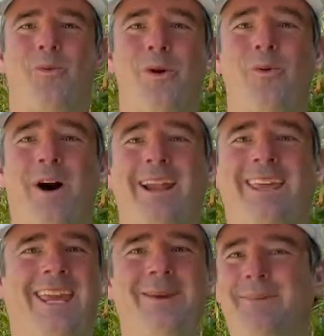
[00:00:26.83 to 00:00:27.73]
We want to
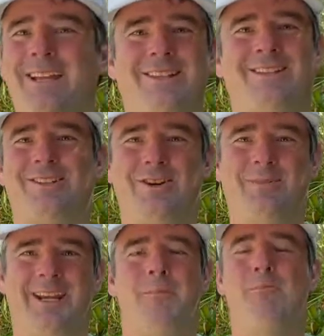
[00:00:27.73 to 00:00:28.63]
keep
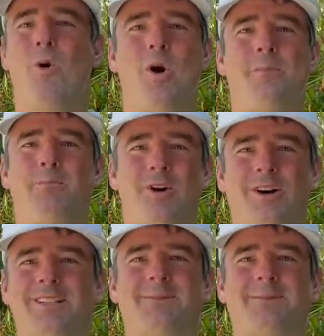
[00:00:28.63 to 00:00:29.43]
consuming more books,